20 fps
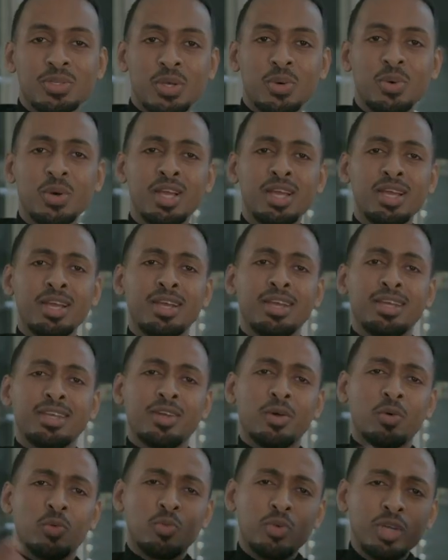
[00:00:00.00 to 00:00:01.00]
So, you
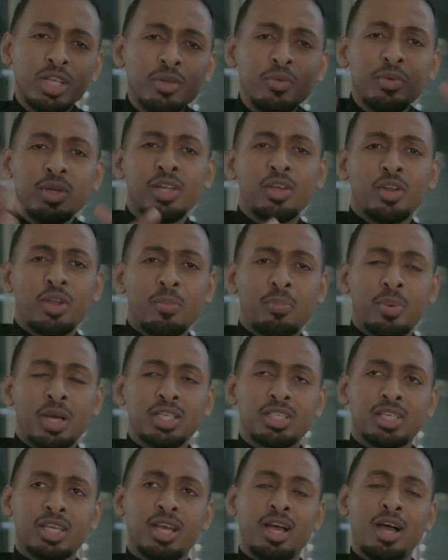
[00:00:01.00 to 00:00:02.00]
know, really, really on a
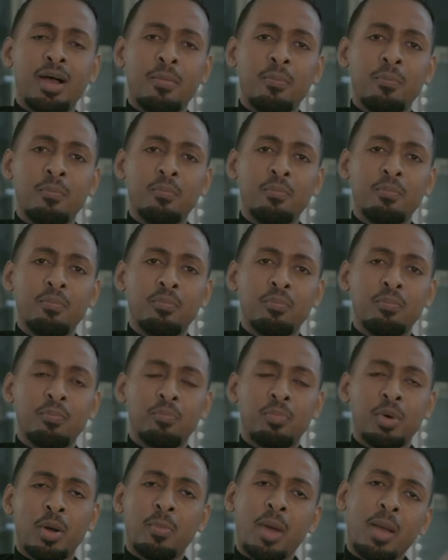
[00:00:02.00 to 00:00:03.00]
budget.
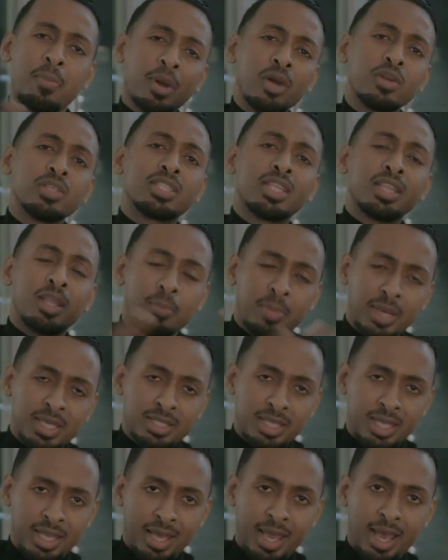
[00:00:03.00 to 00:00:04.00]
But my parents did the
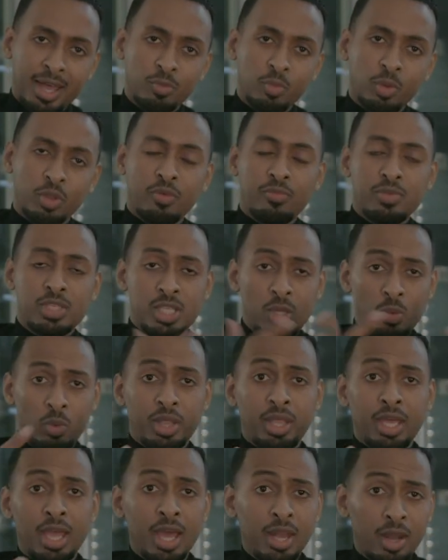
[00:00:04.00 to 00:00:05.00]
best they can with obviously what
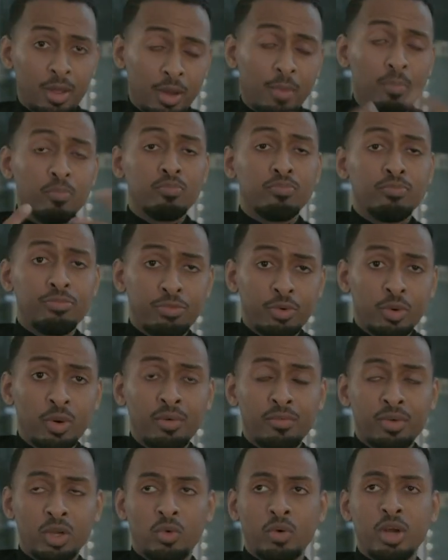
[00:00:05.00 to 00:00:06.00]
they had, and I'm
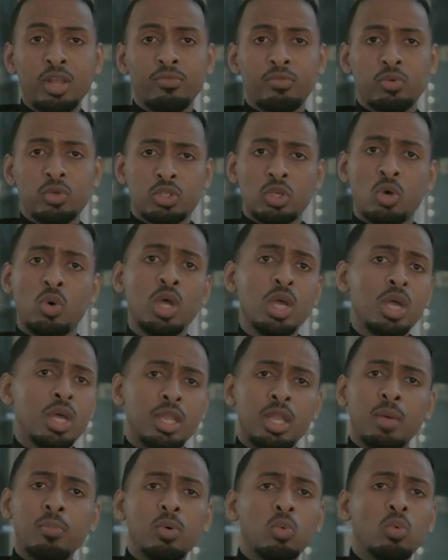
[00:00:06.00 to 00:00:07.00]
forever grateful. So
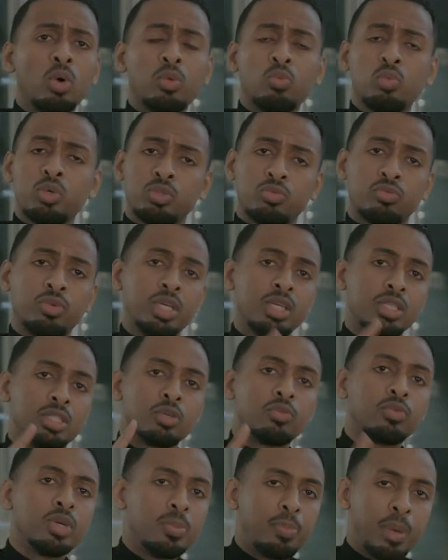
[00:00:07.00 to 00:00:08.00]
number one was really
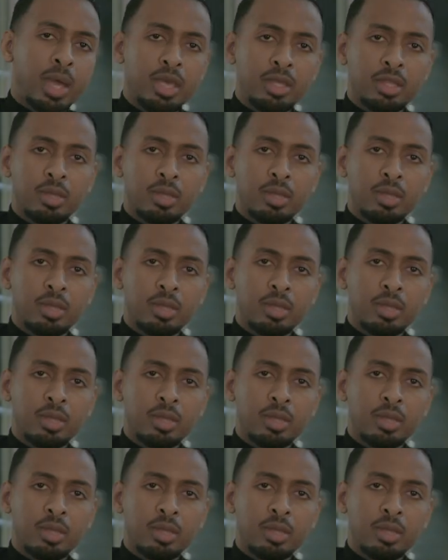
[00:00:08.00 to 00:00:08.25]
to repay